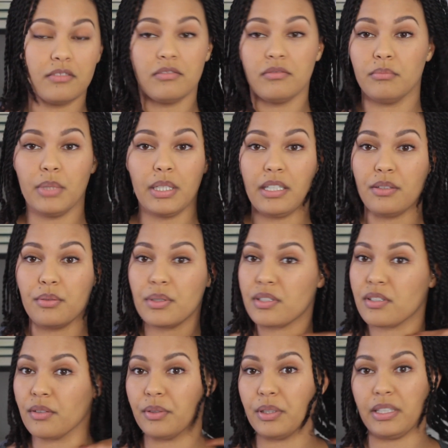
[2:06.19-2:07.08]
mini
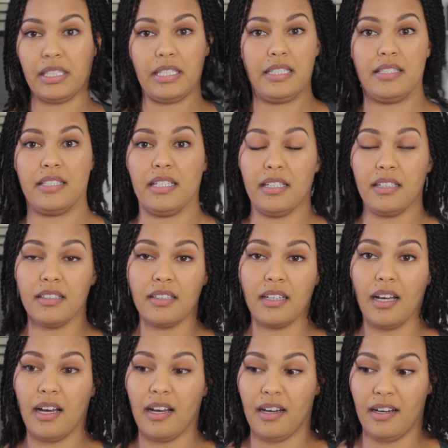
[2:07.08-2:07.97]
twists are really easy,
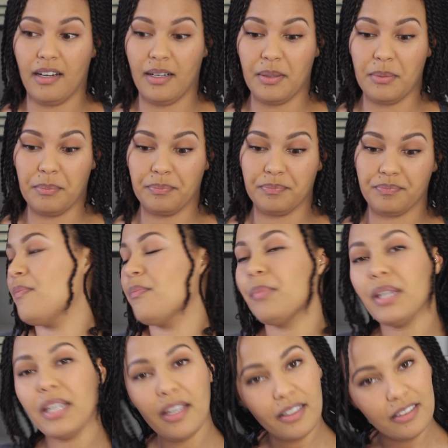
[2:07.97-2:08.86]

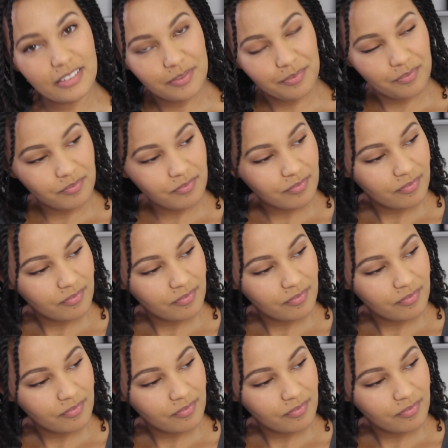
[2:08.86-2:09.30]
but yeah,